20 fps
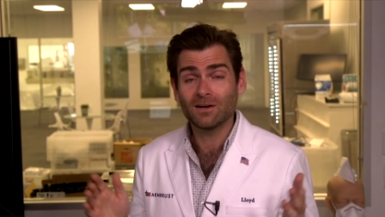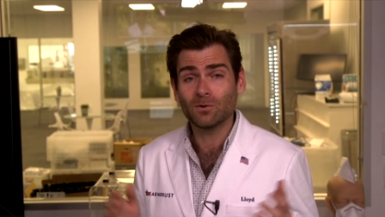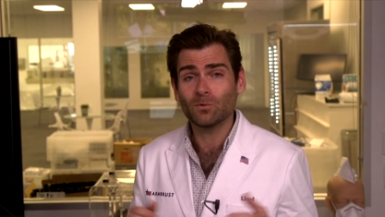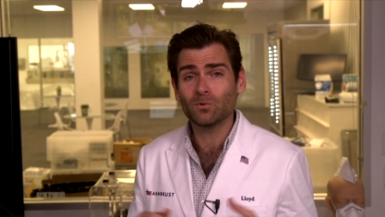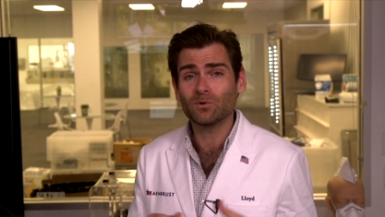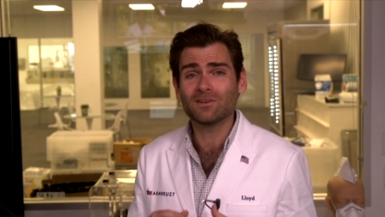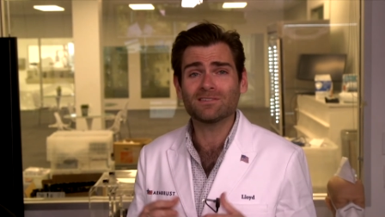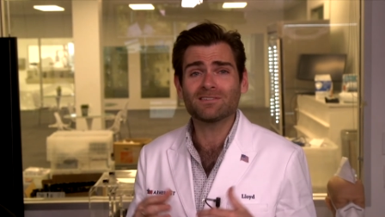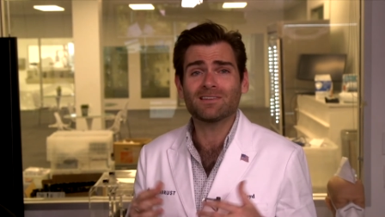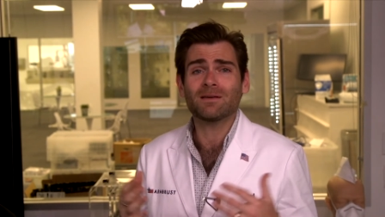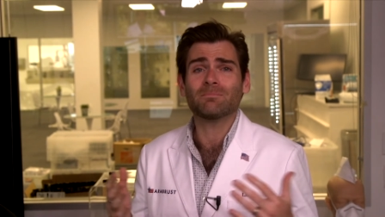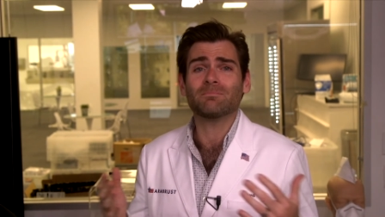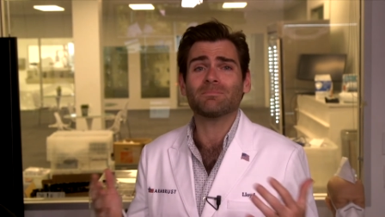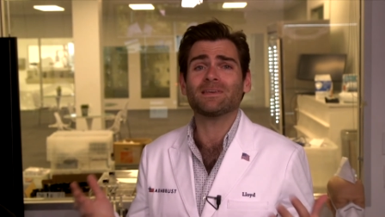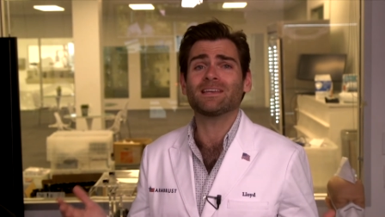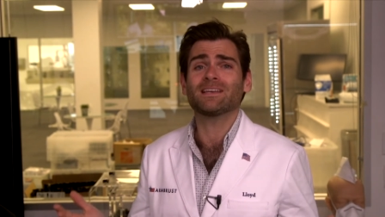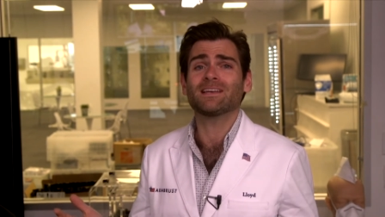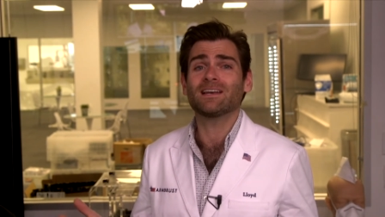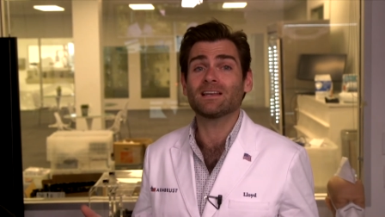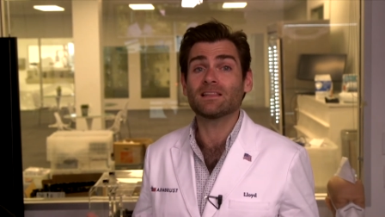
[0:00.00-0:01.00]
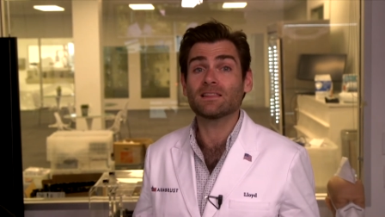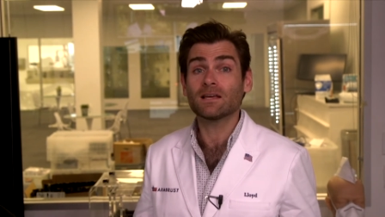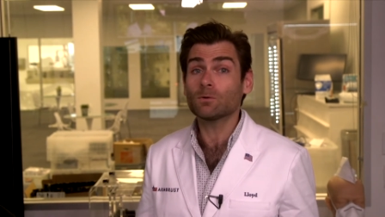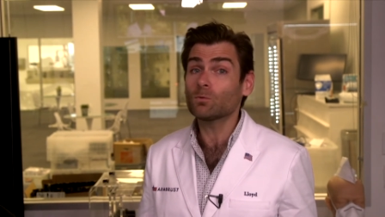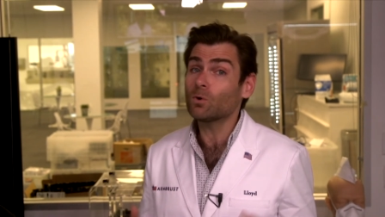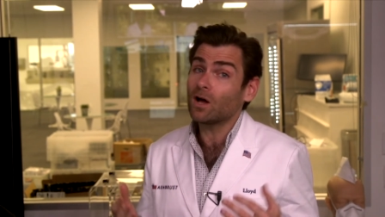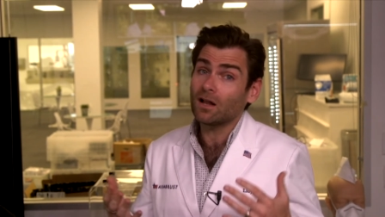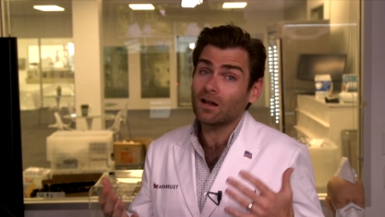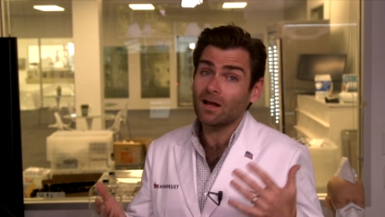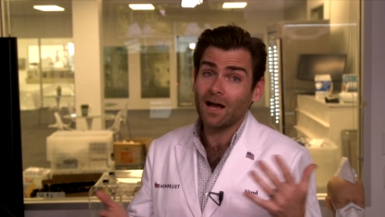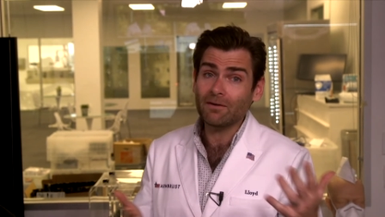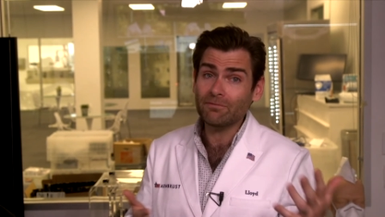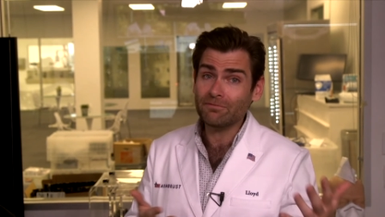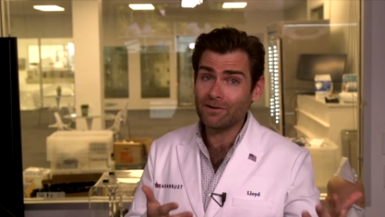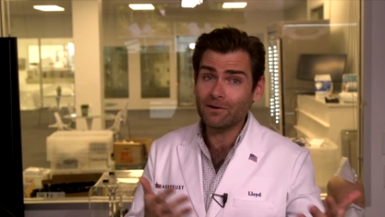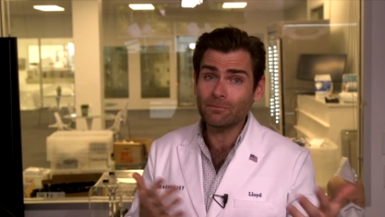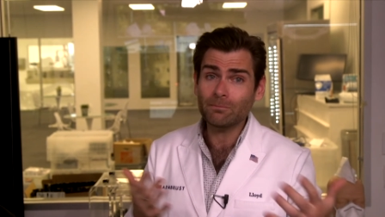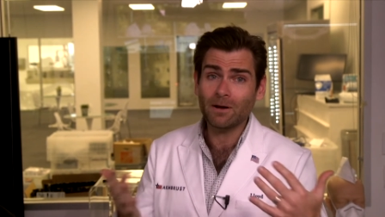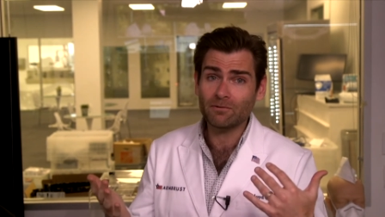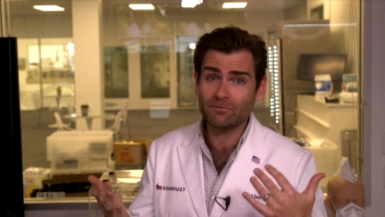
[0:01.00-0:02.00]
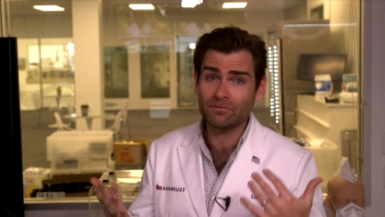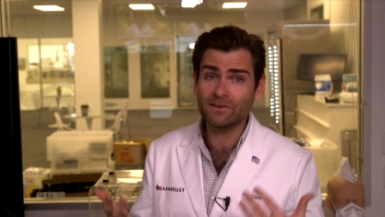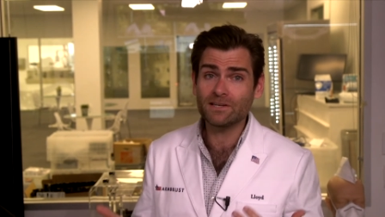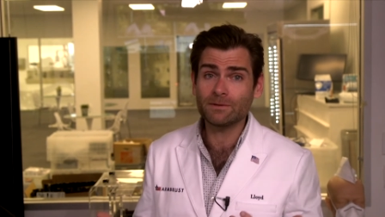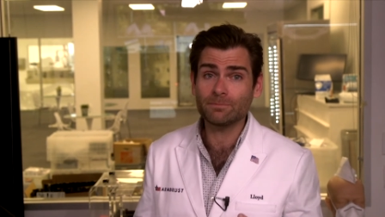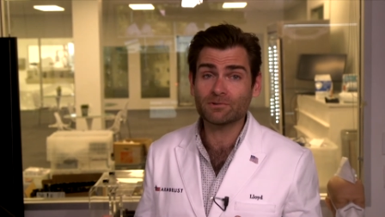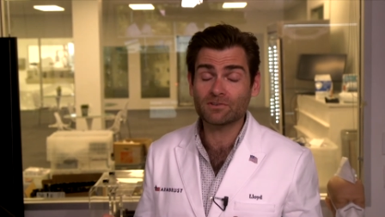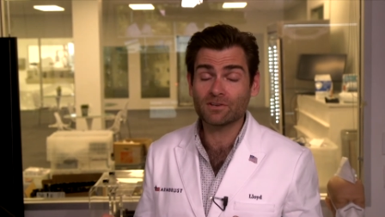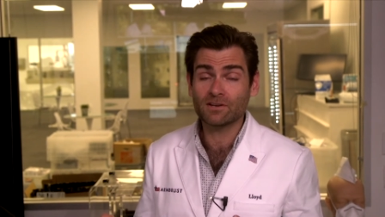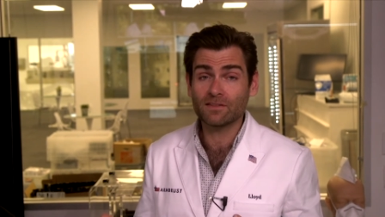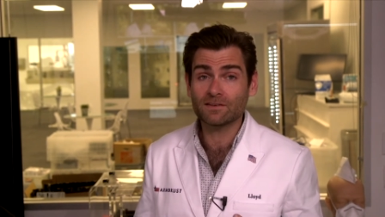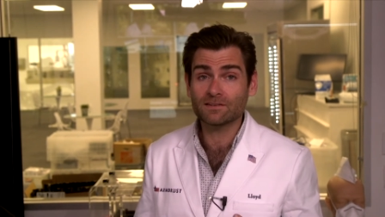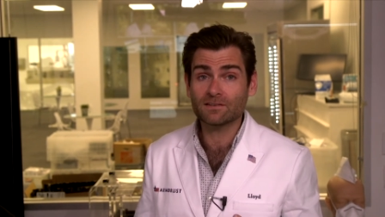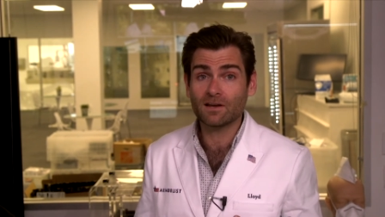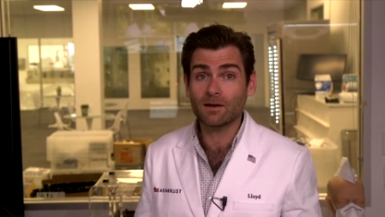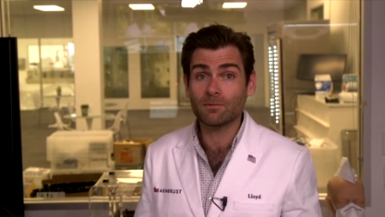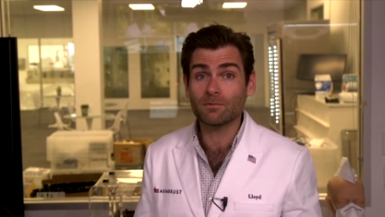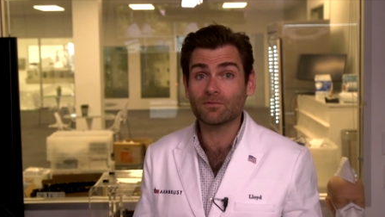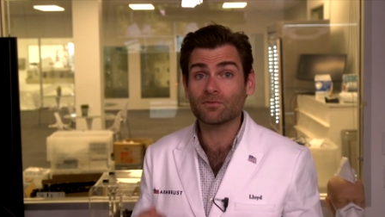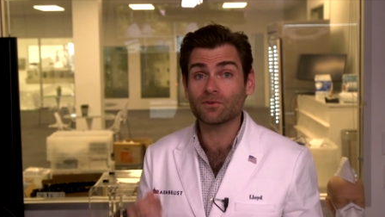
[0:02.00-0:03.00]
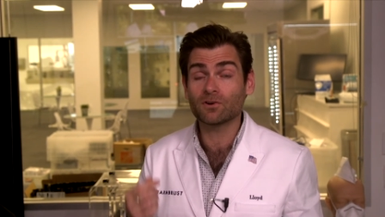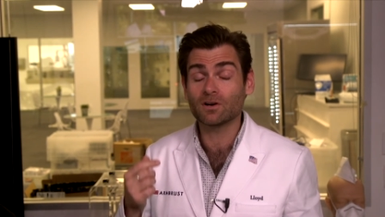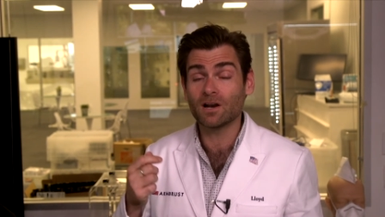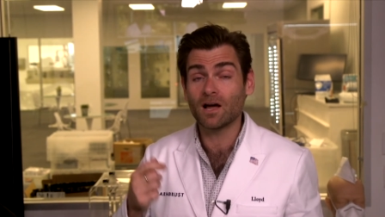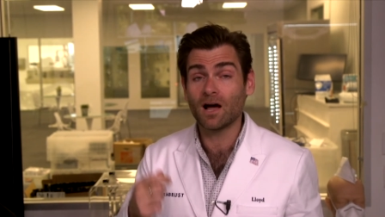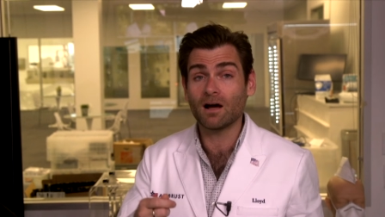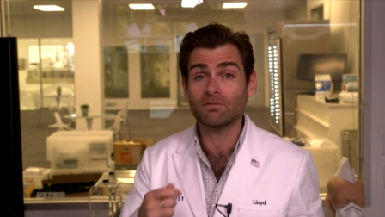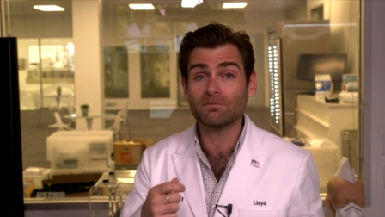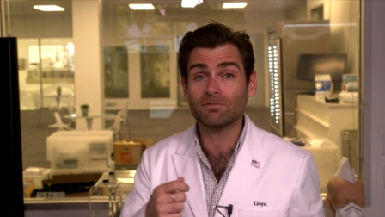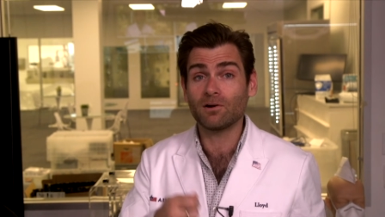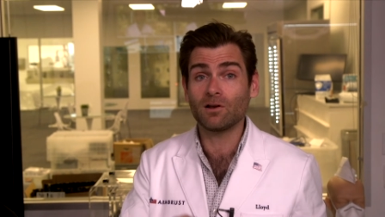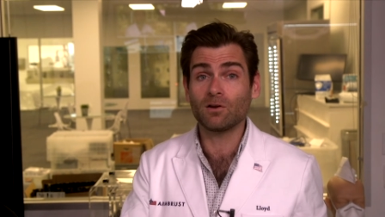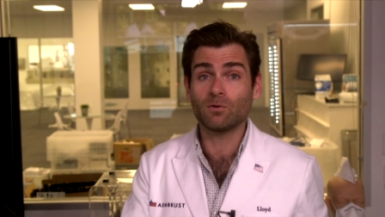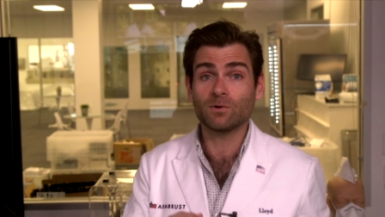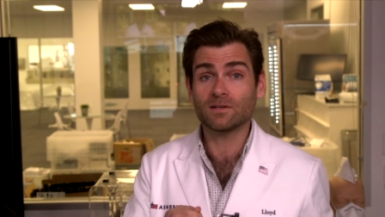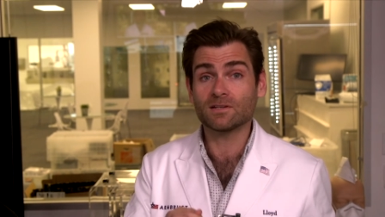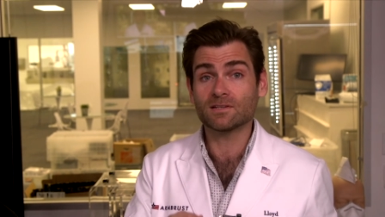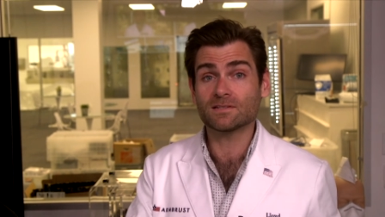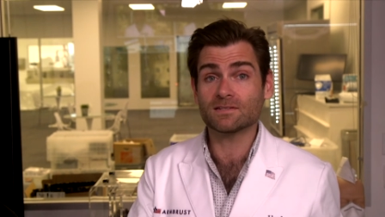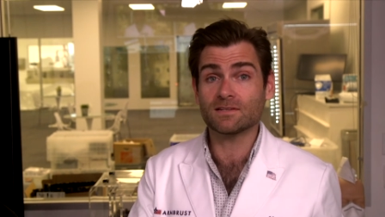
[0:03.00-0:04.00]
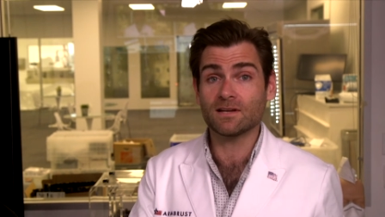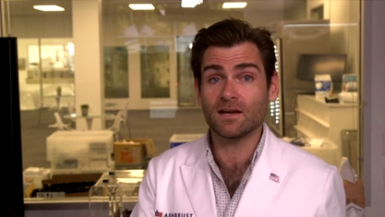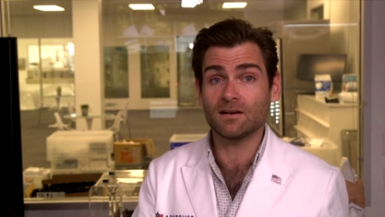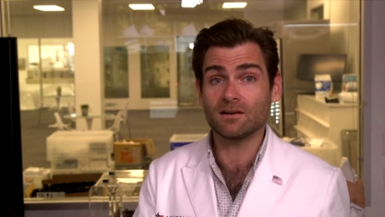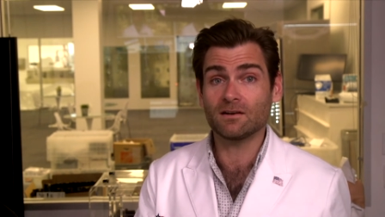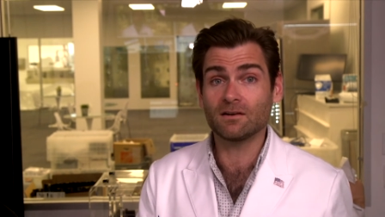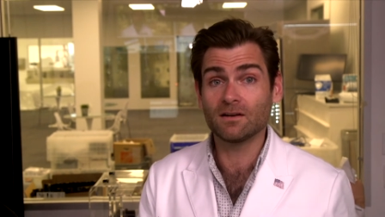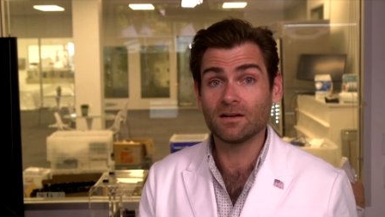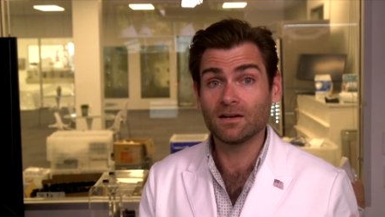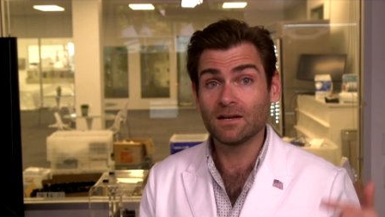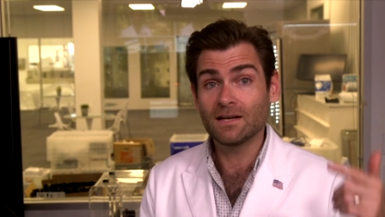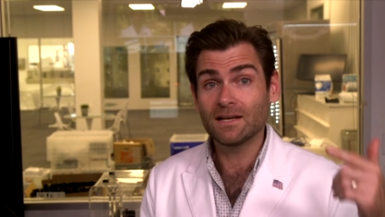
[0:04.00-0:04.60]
Well, does that mean anything? Well, I found about 50% of the time, if they're not following the standard,